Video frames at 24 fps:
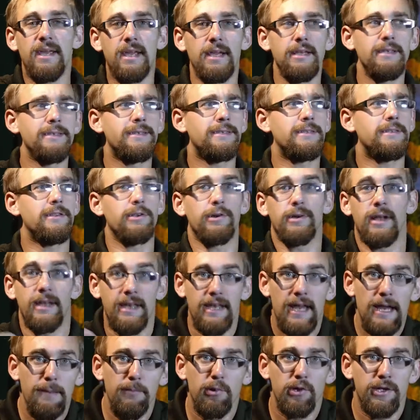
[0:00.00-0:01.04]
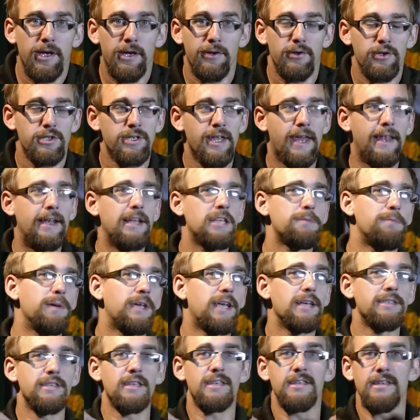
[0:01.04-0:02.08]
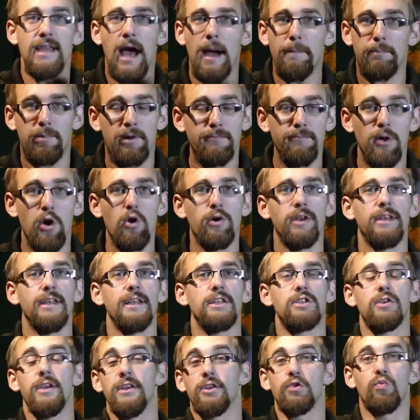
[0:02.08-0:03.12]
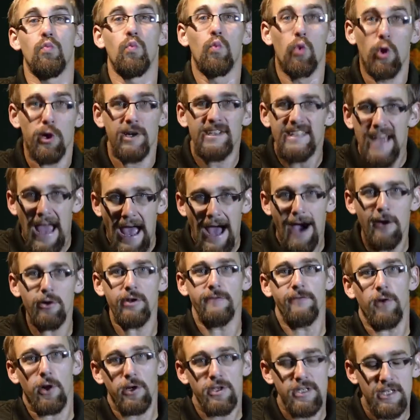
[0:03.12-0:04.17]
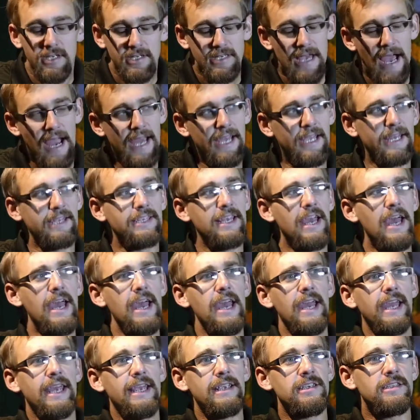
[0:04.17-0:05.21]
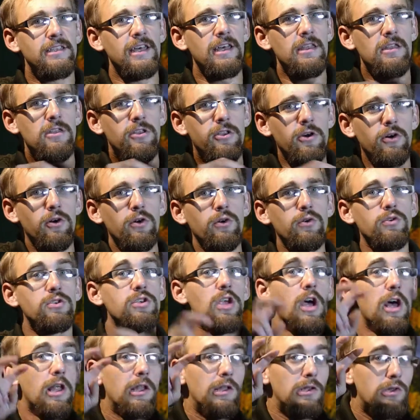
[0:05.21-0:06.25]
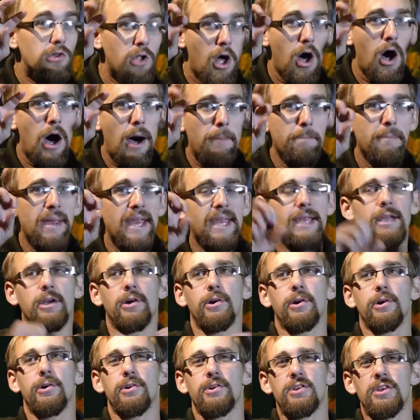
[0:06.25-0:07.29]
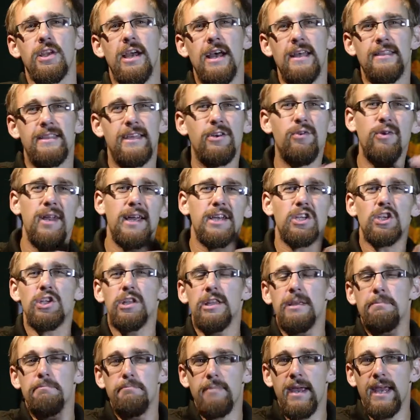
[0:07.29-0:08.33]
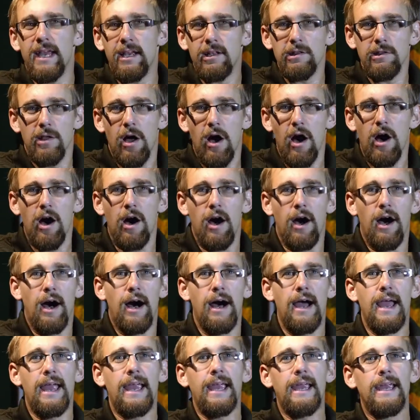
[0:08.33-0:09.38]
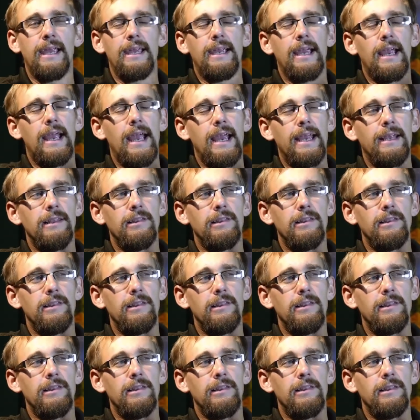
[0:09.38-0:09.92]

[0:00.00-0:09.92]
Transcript: because they're unable to understand it, it's because it's not promoted, it's worked out of our societies, is that those lawmakers, they don't actually make law. A